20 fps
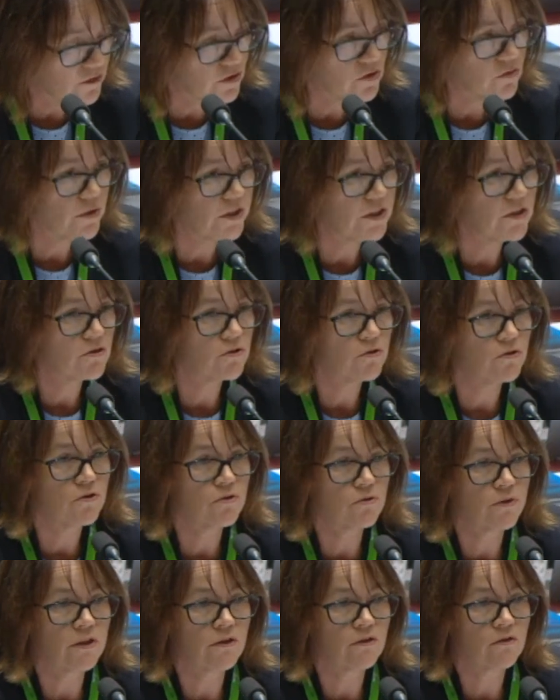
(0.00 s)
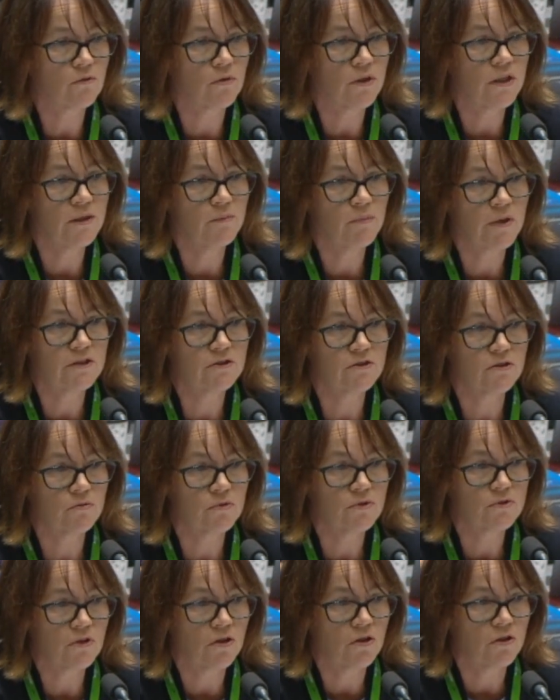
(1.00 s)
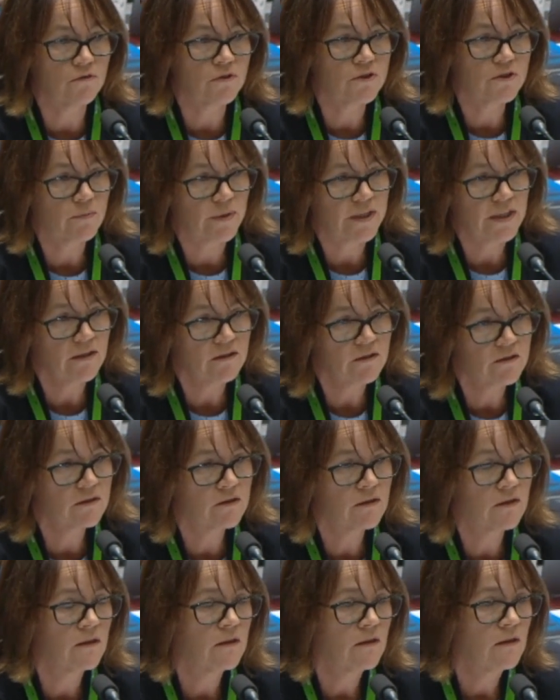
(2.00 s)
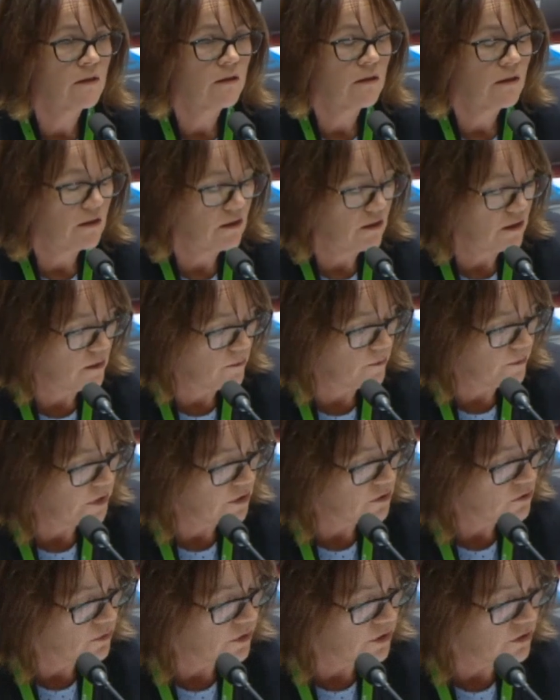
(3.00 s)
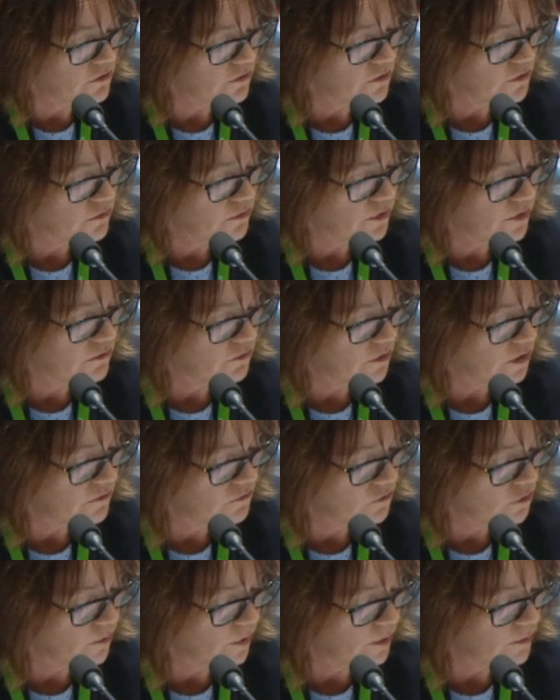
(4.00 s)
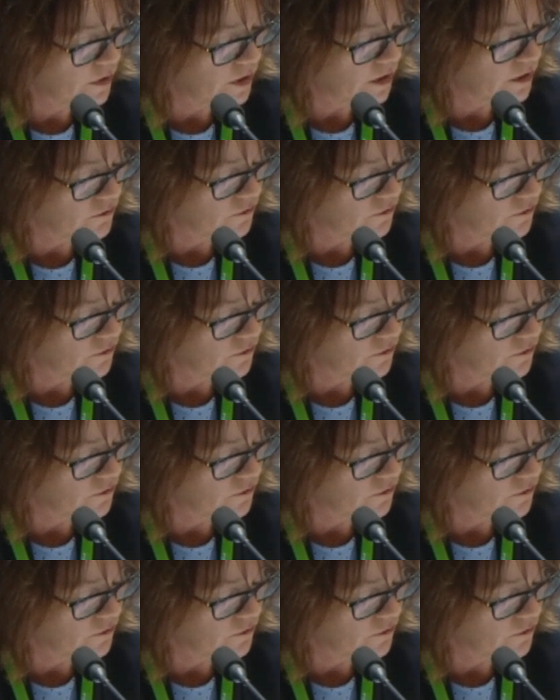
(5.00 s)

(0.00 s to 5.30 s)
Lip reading: 22-23 budget was overspent in 22-23, forming part of